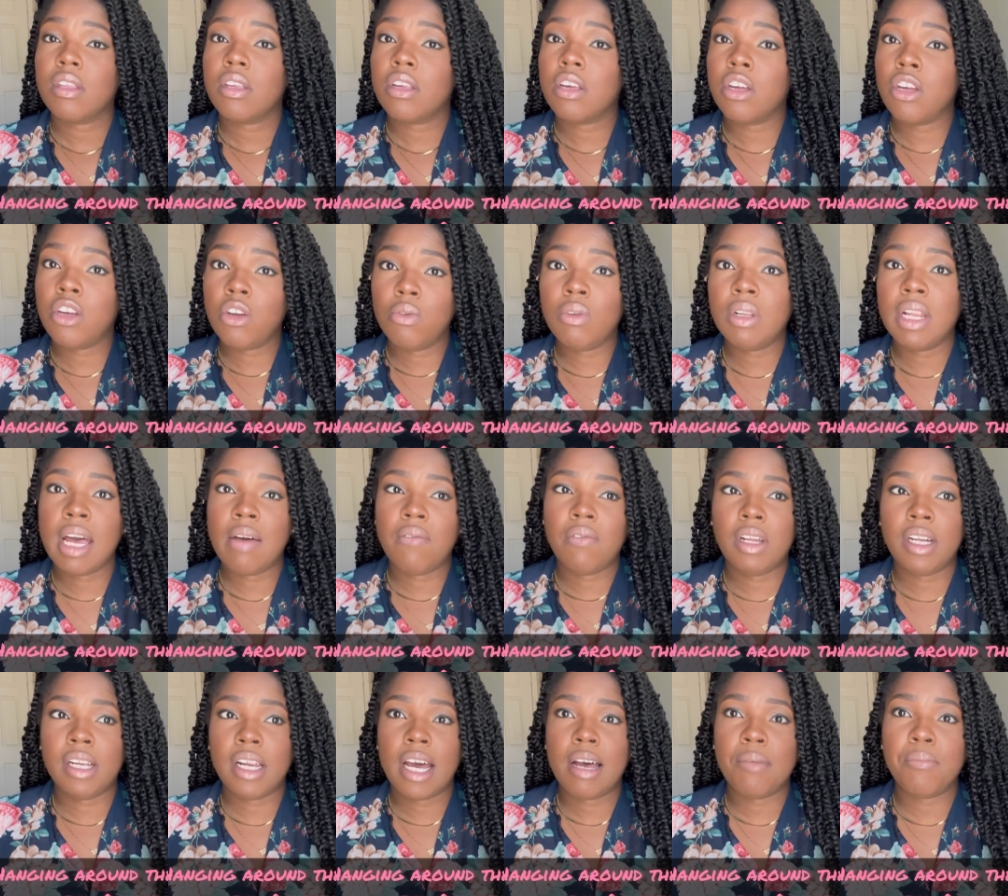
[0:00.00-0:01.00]
you
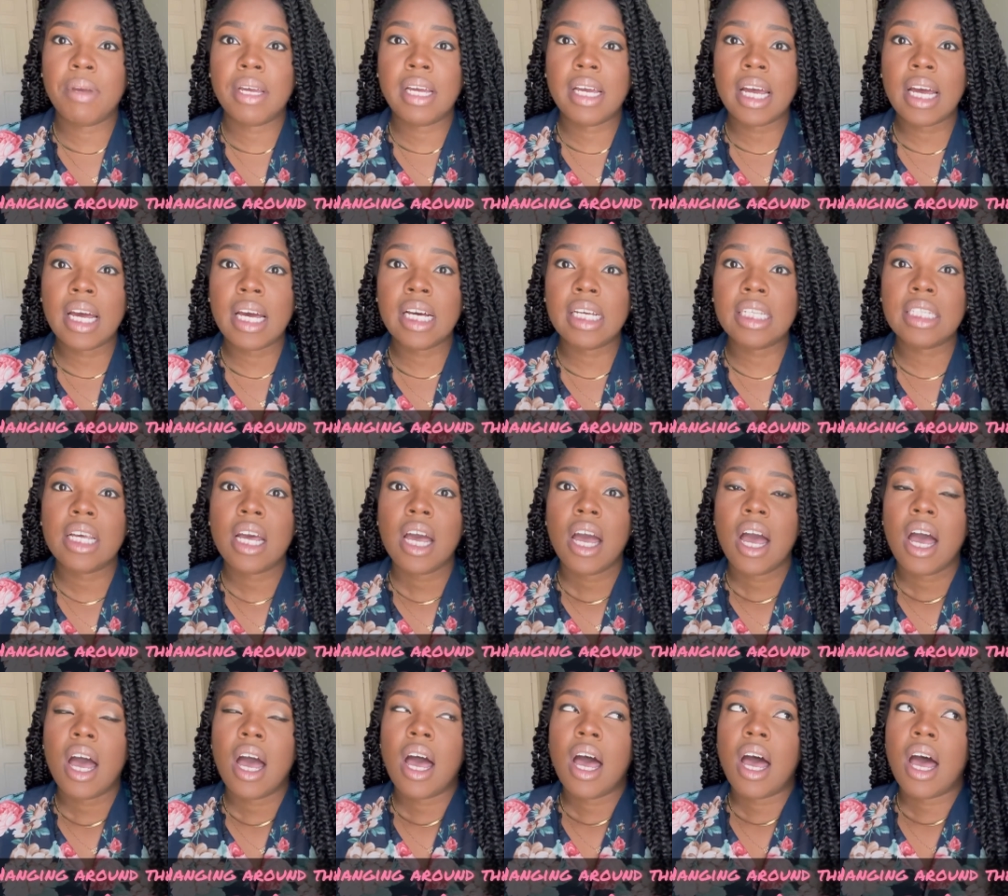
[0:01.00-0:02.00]
leveling up because
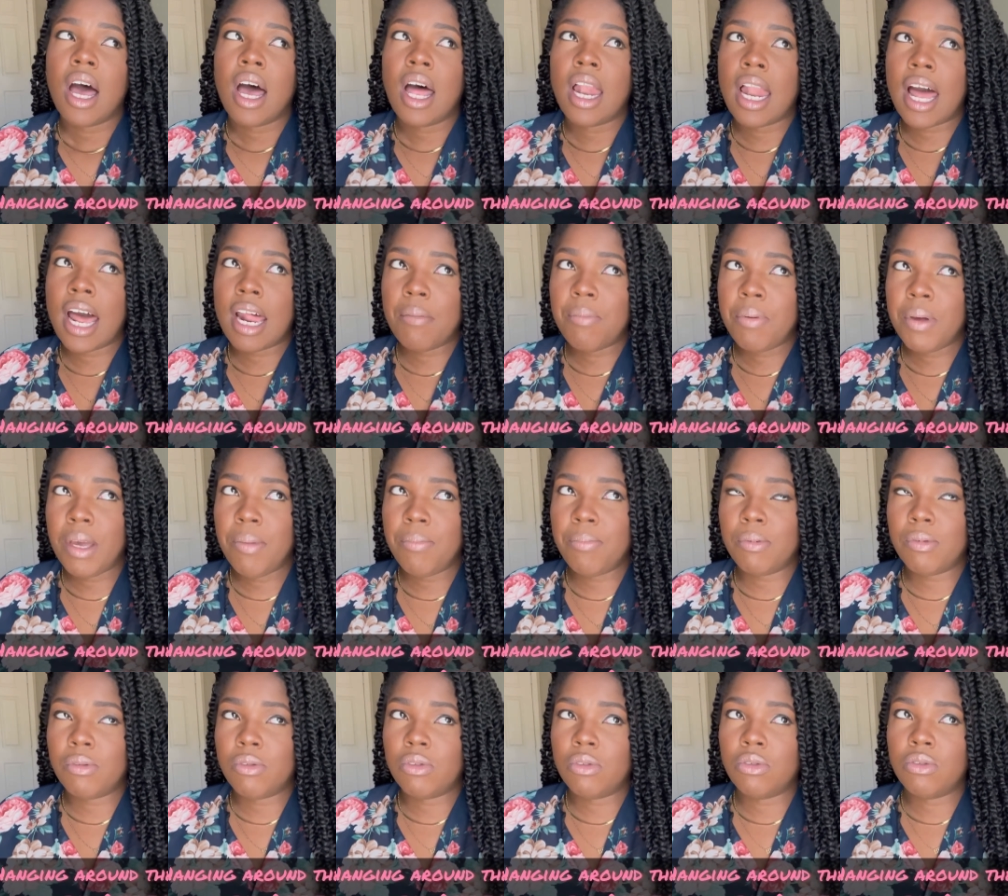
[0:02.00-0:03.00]
a lot of
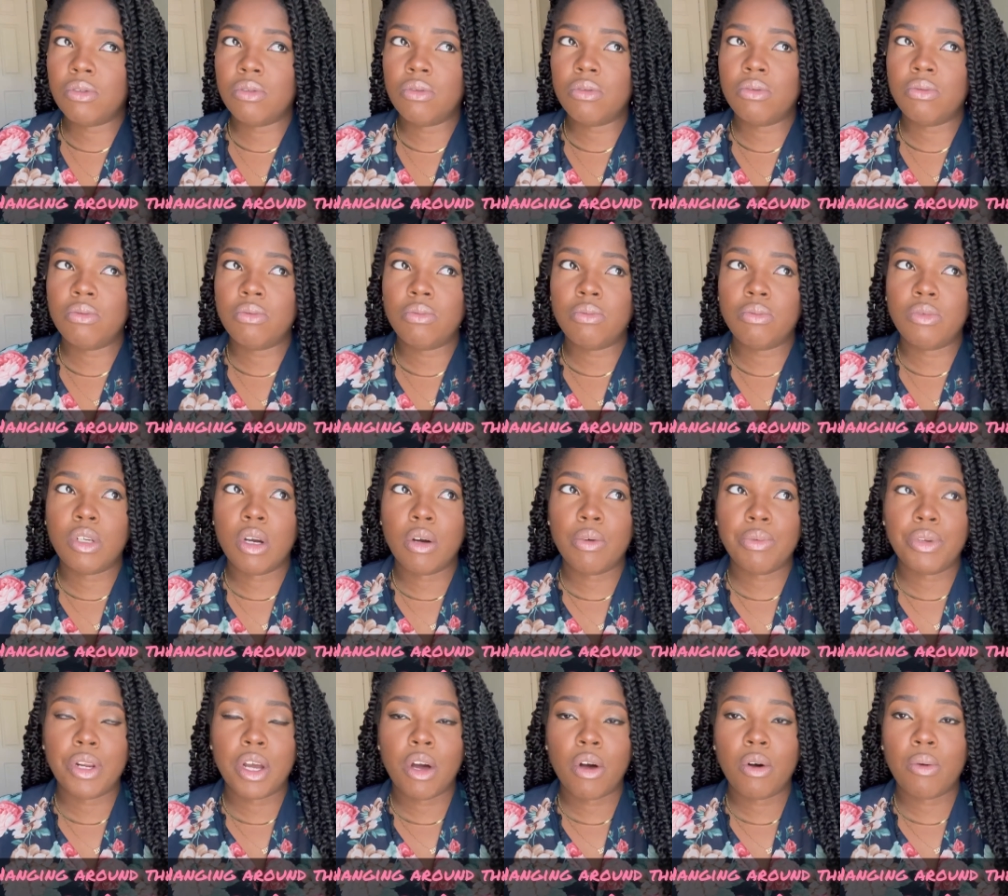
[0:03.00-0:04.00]
people
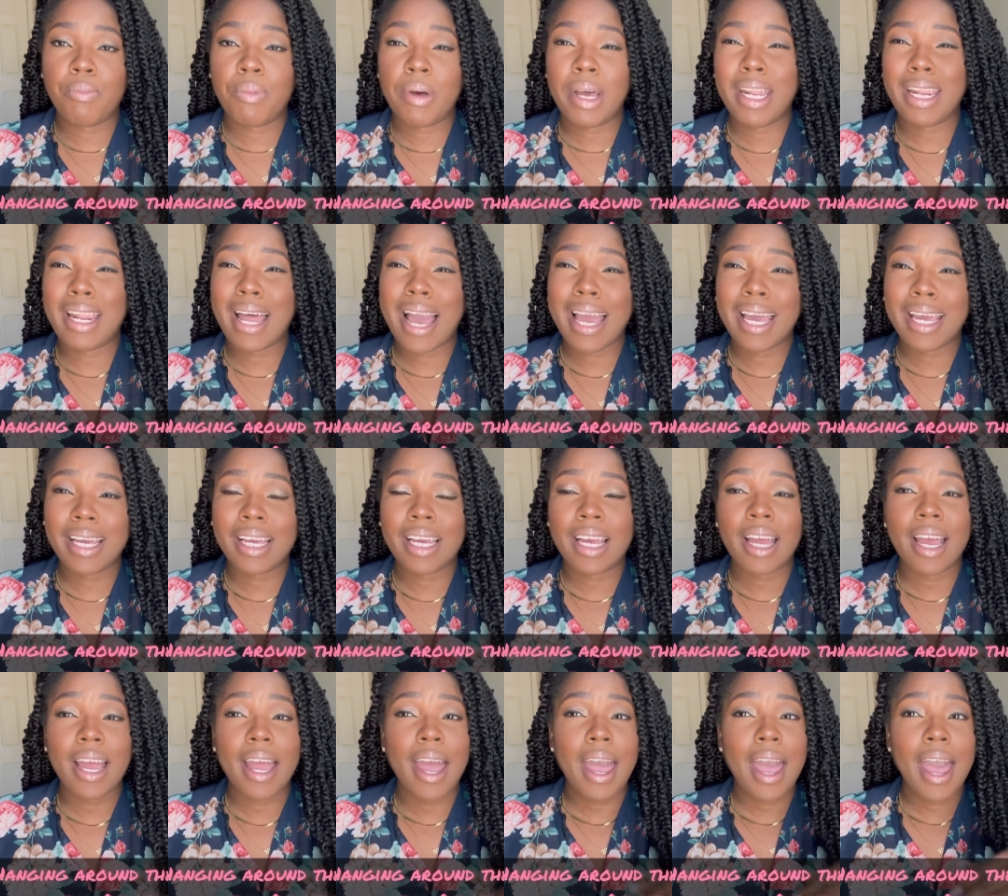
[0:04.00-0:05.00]
don't know, but like
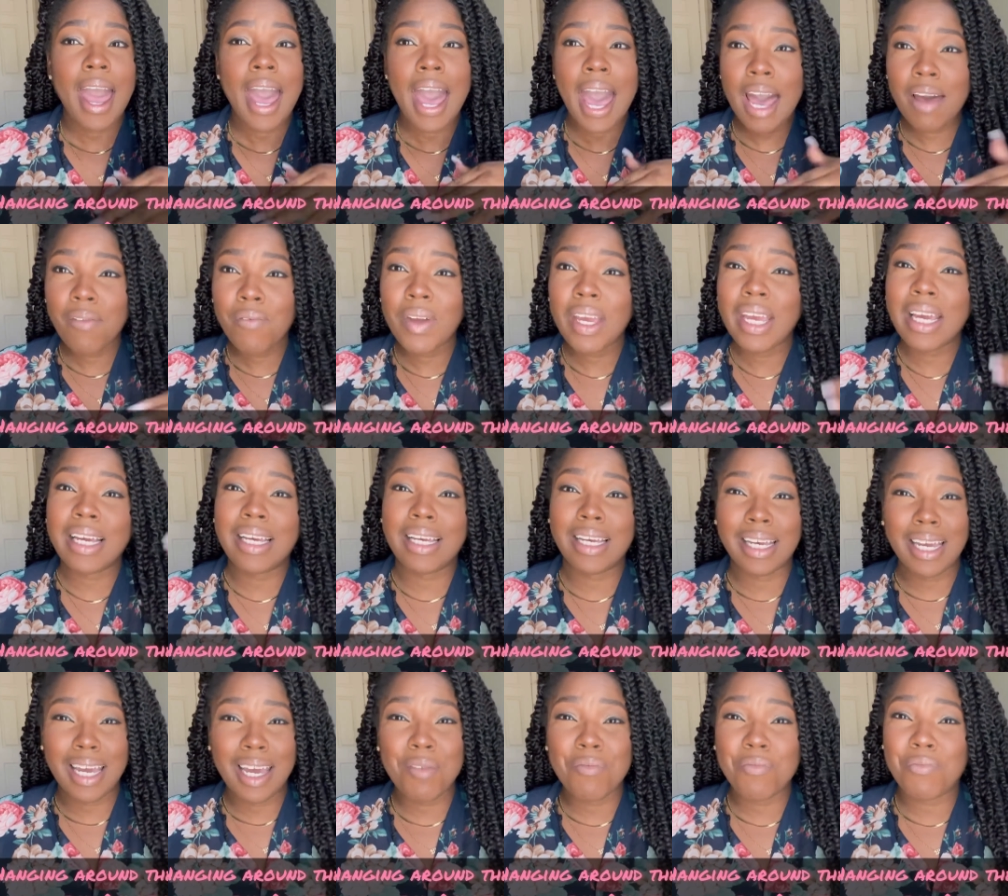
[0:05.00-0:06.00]
having
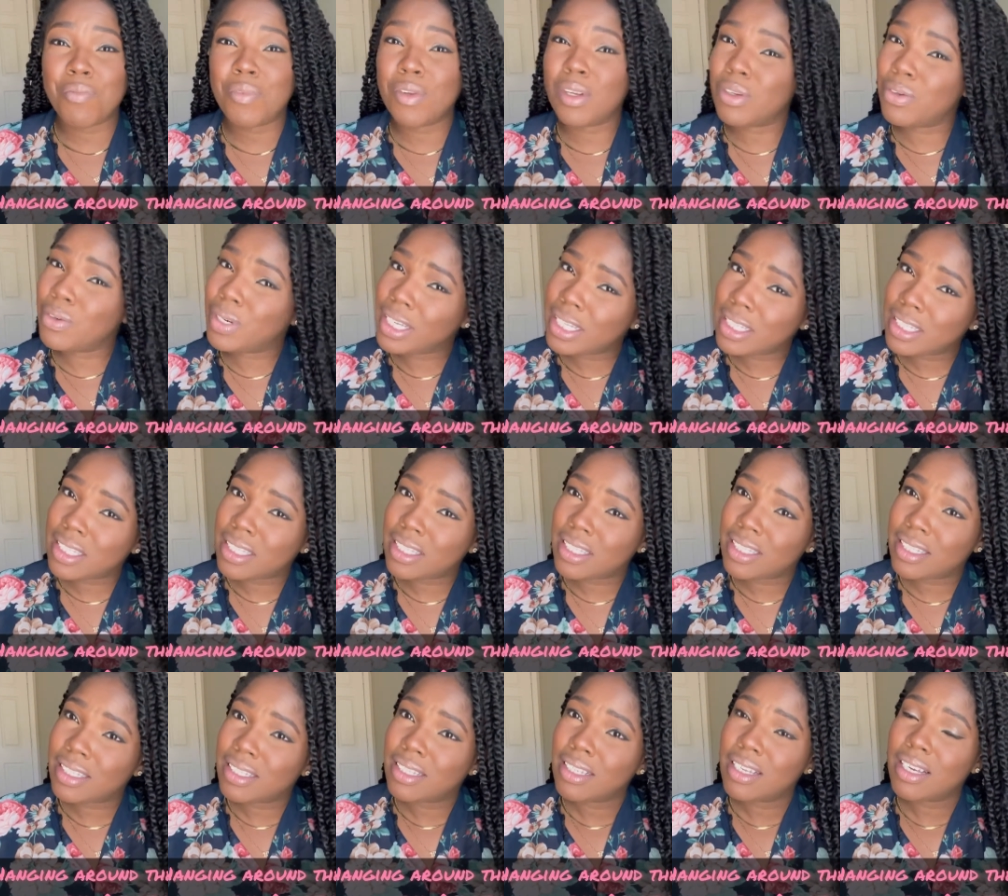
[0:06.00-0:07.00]
good influence
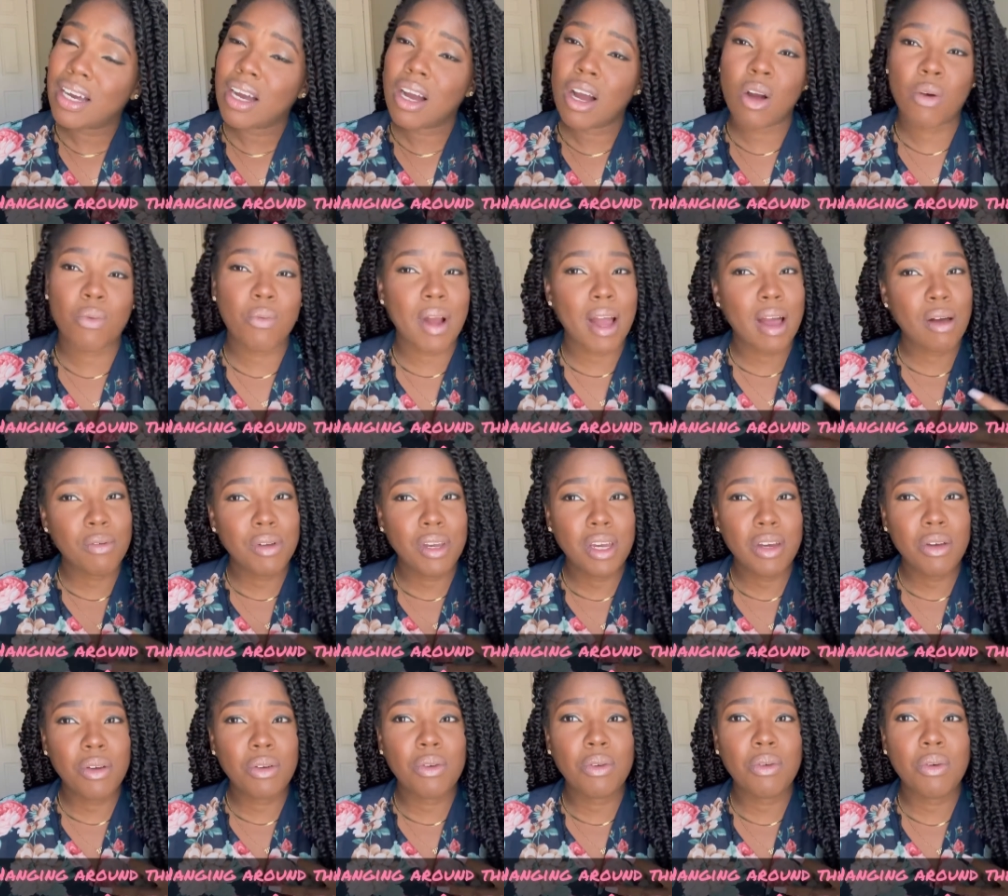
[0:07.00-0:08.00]
around
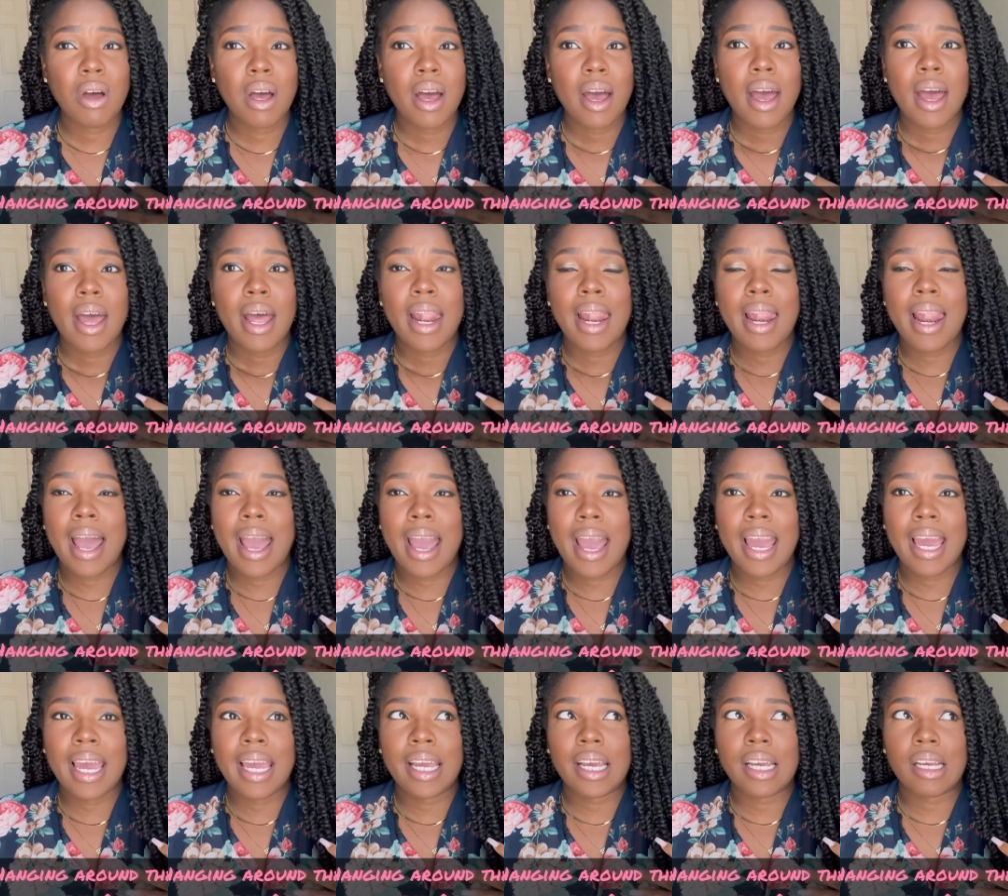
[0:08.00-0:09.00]
you,
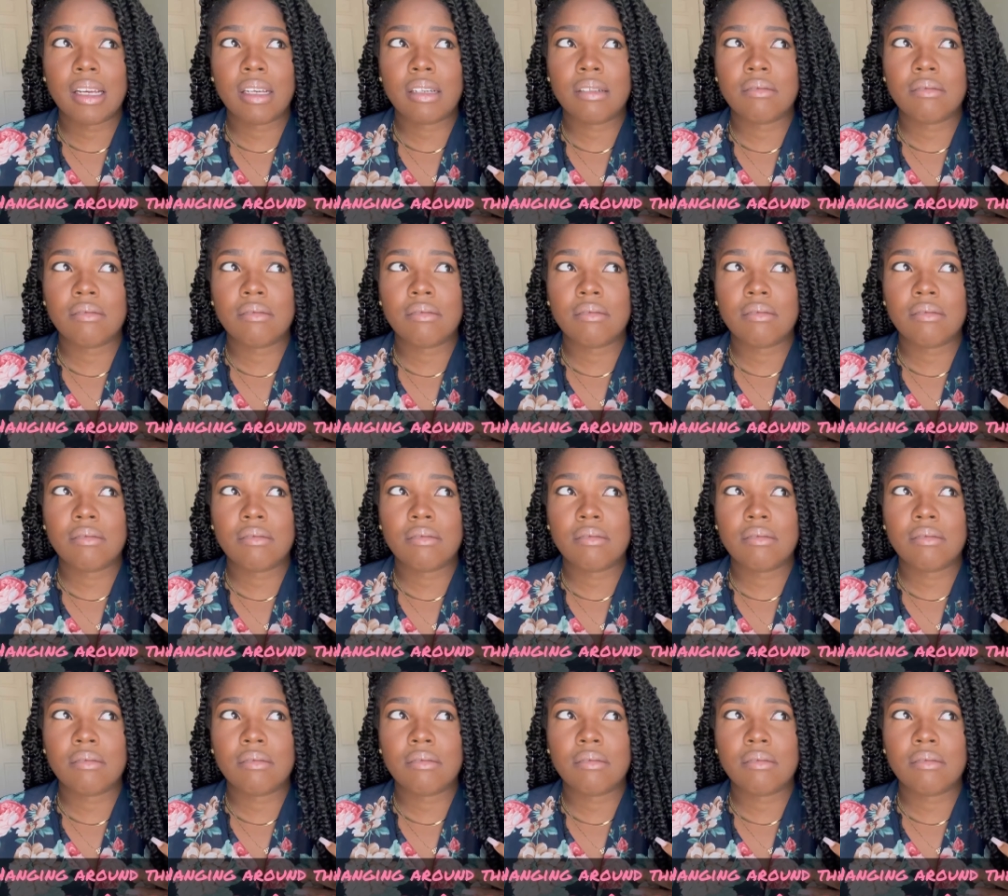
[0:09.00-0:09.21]
like